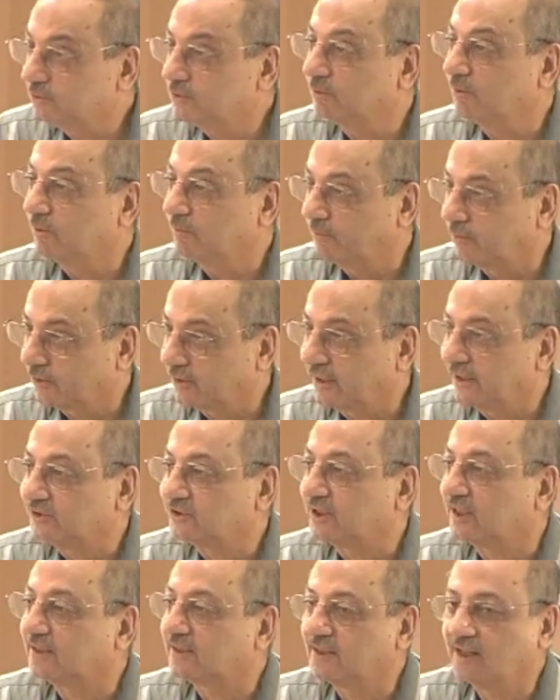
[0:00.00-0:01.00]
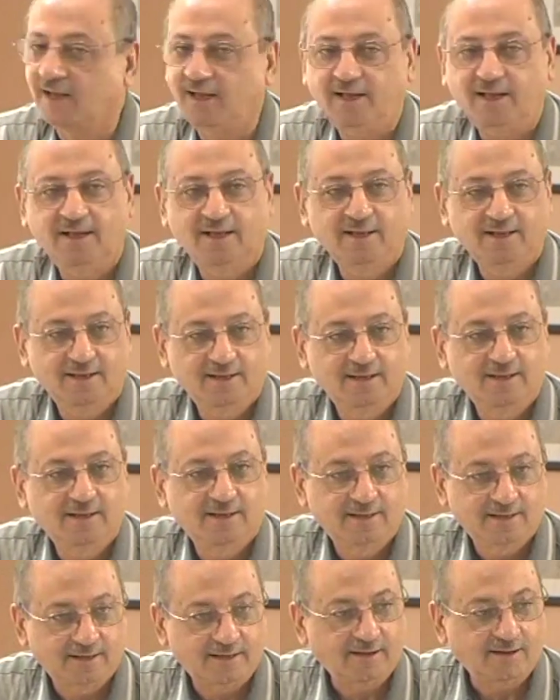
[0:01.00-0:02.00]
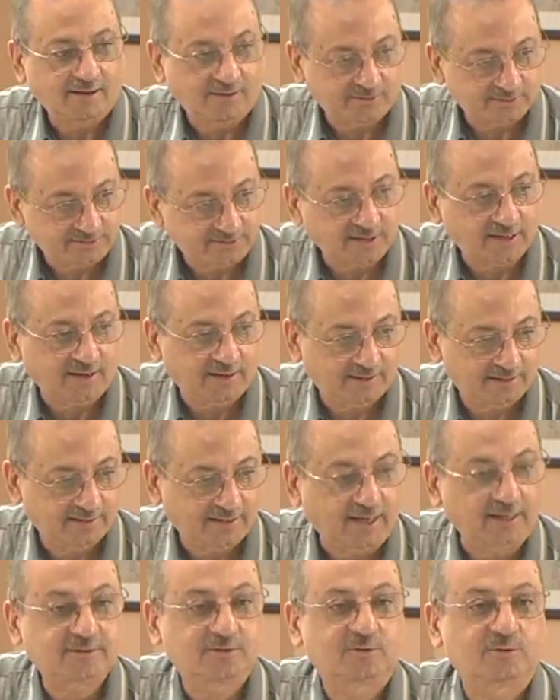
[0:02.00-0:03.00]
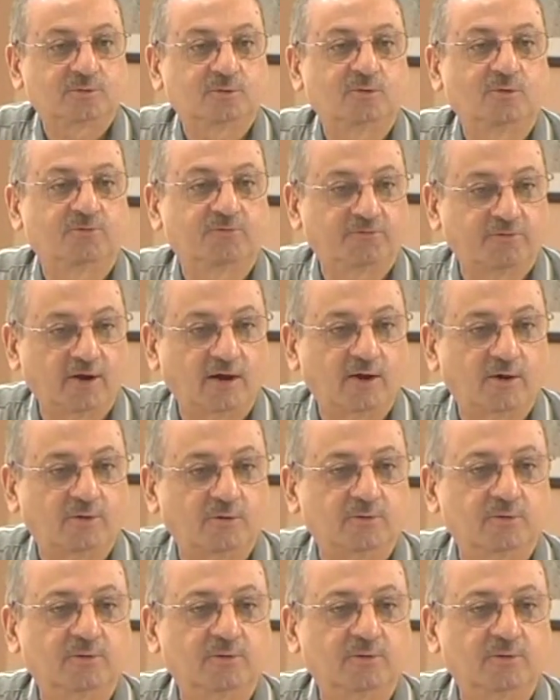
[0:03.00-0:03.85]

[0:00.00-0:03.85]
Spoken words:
You will put a shadda anta. At-tufahu.